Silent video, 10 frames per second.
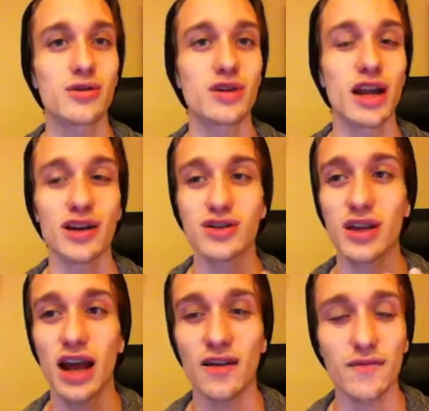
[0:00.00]
You can
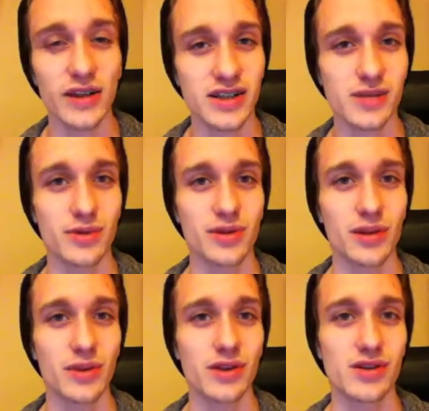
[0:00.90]
actually have
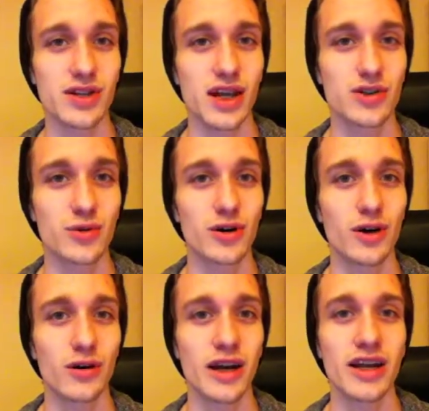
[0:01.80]
flexibility with your schedule,
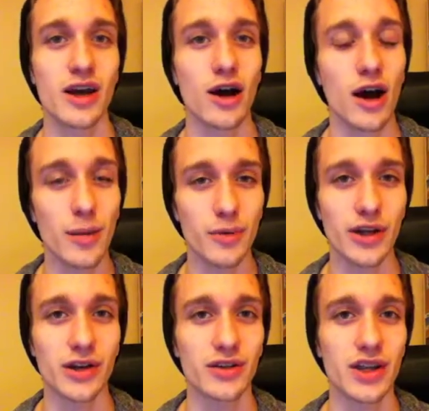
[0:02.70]
all right?
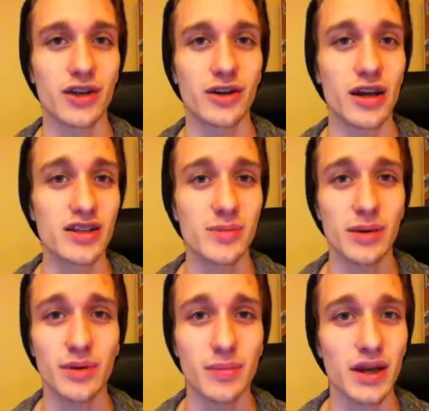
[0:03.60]
Operating on the internet, to
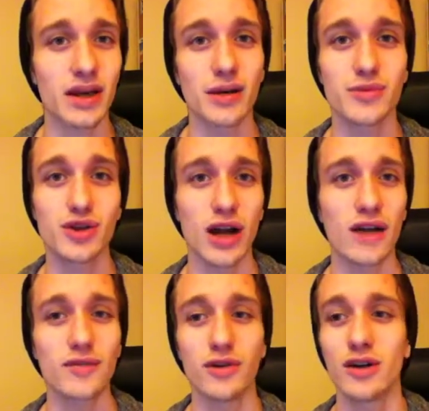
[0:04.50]
be able to pick up,
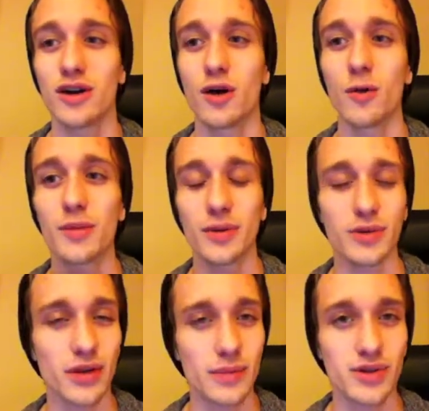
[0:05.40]
travel, open
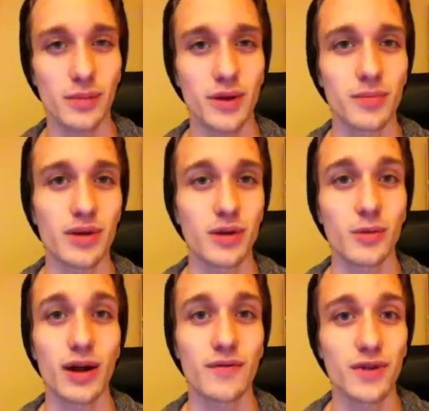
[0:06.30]
up your laptop computer
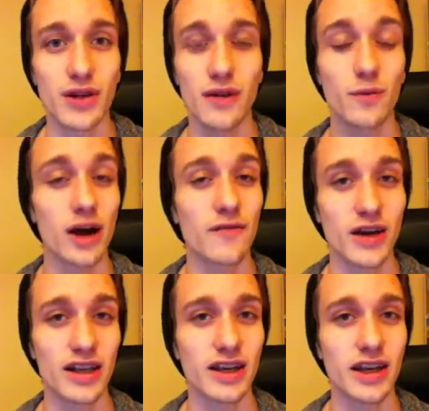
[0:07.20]
wherever you have Wi
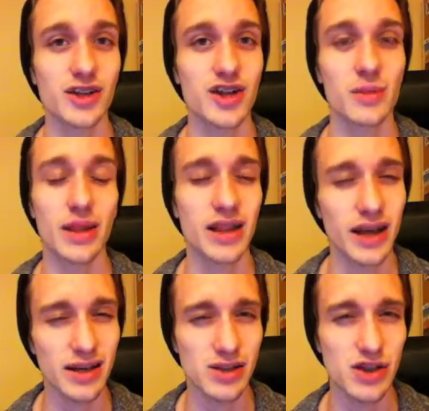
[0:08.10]
Fi connection. I mean,
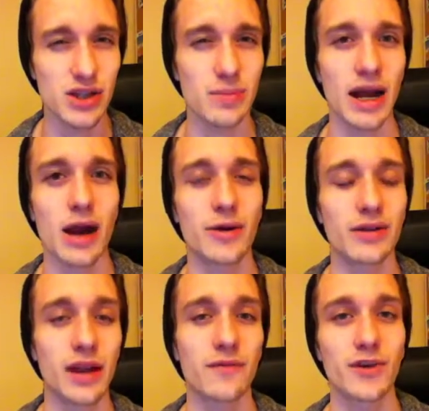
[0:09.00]
that is just the power
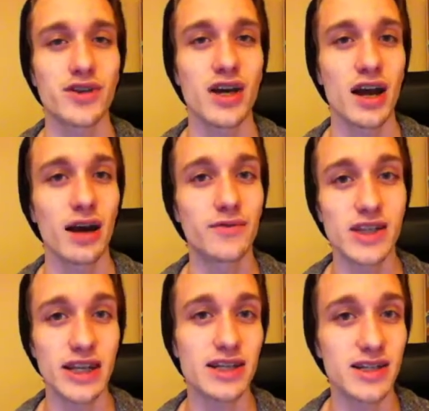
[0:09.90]
and leverage of
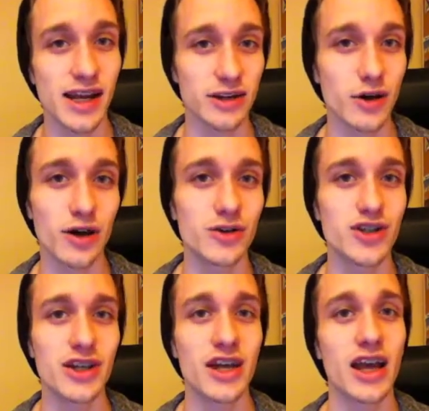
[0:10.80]
today's
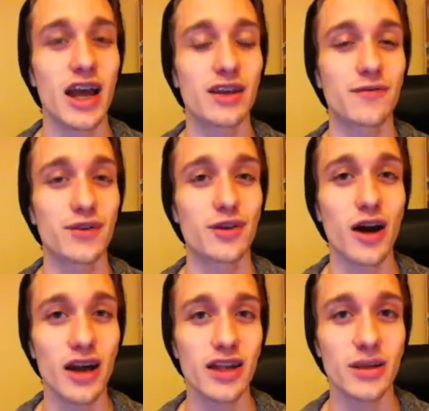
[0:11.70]
technology. And if you're
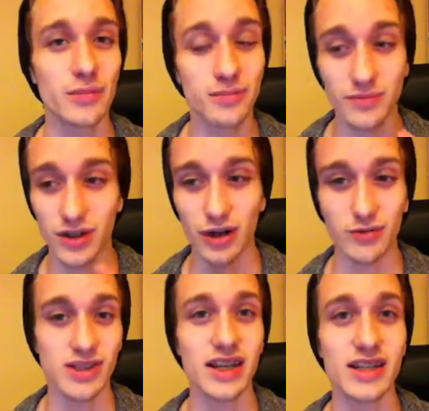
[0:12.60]
not in the you
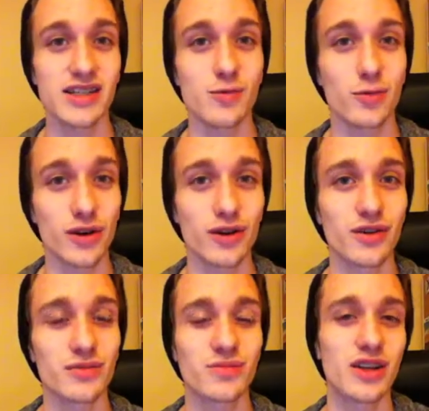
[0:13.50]
know today's
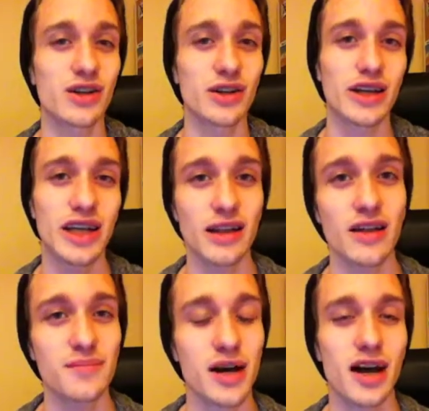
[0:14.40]
world then you're going to get
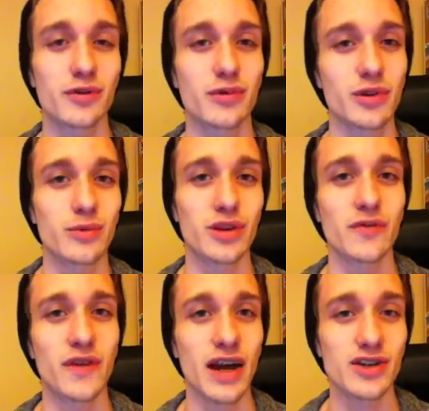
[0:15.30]
left behind really really
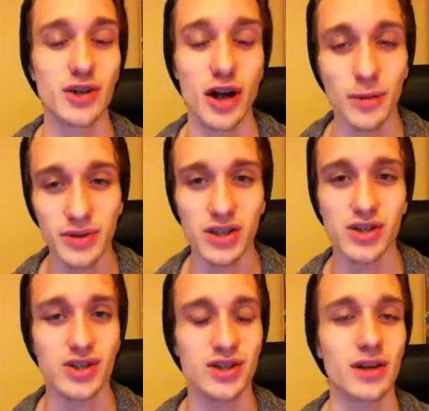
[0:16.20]
fast your
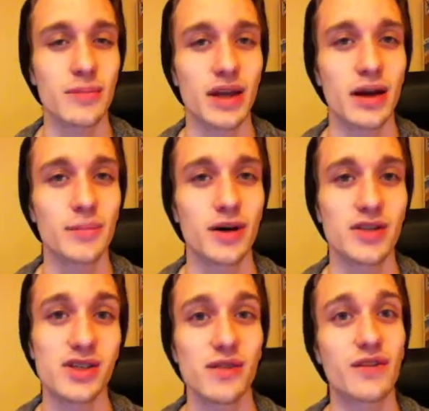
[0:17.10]
competition is going to pick up on
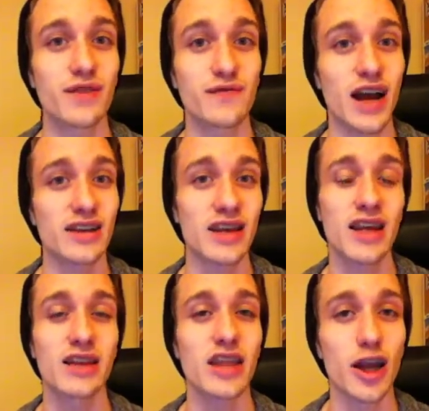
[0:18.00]
this stuff and in fact
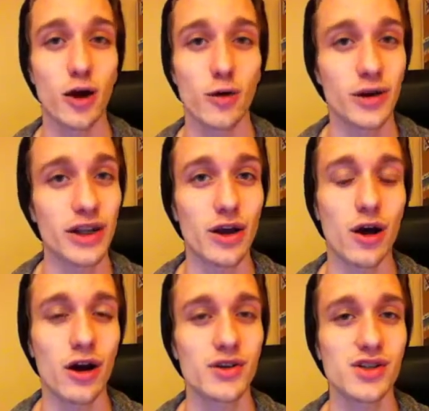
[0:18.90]
they already
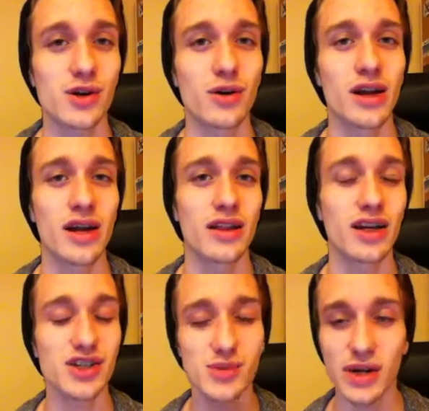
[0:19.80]
are. So
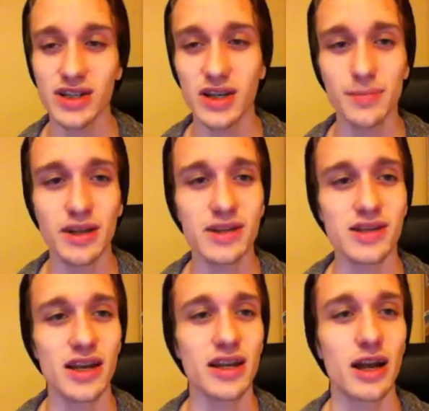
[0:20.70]
that's just my tip and
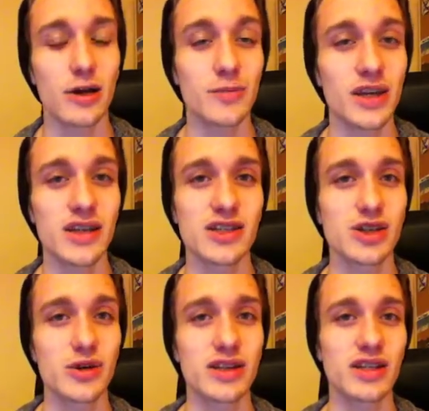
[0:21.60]
insight. I hope you guys
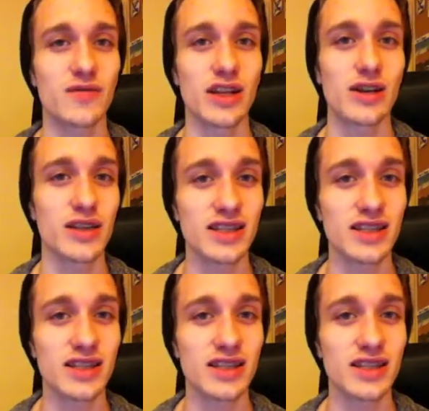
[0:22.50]
enjoyed this video.